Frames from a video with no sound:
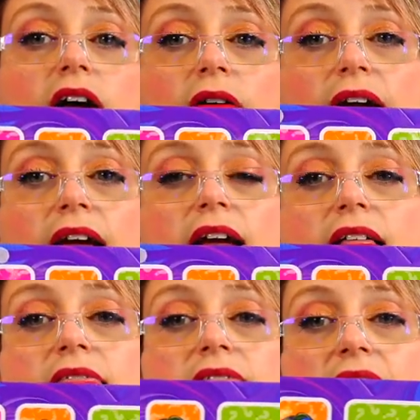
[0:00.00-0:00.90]
Okay,
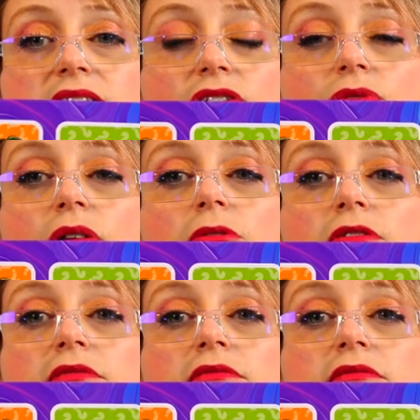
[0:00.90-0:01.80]
that's
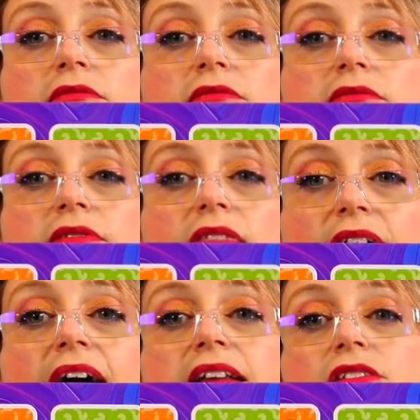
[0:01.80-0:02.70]
adorable.
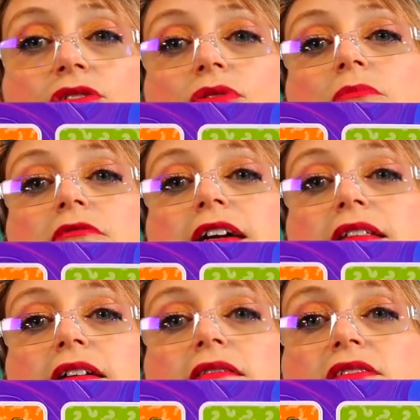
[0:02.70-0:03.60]
That is adorable right
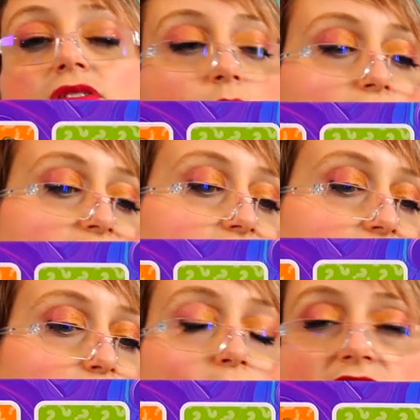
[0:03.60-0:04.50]
there. This is a
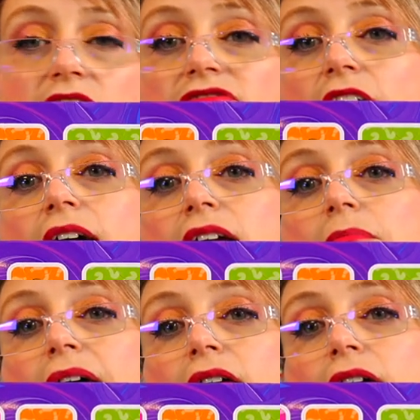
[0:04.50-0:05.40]
perfect, perfect
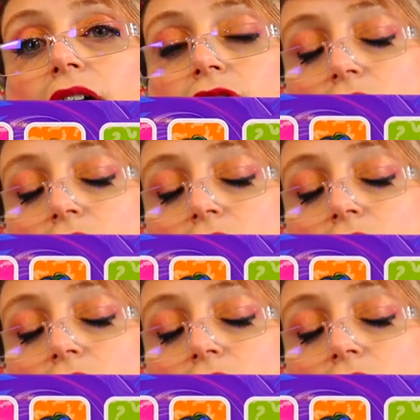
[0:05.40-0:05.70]
vlogging background